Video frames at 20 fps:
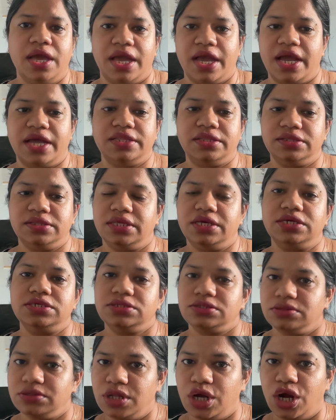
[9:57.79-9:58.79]
and there
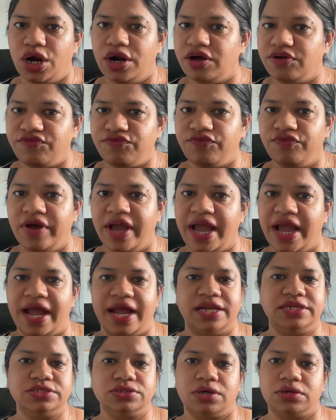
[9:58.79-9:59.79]
is a lot of
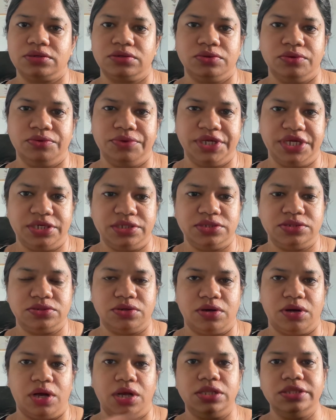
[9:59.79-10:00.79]
hands-on coding. So
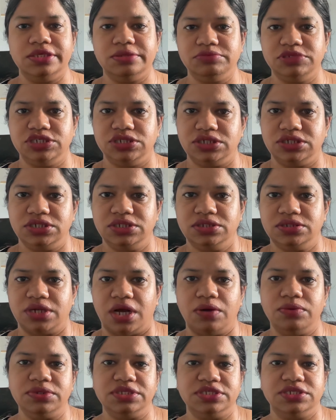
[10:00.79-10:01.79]
all the machine
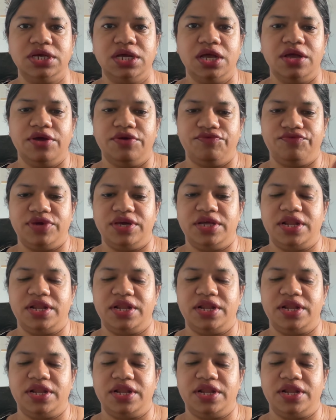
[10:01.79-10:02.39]
rounds where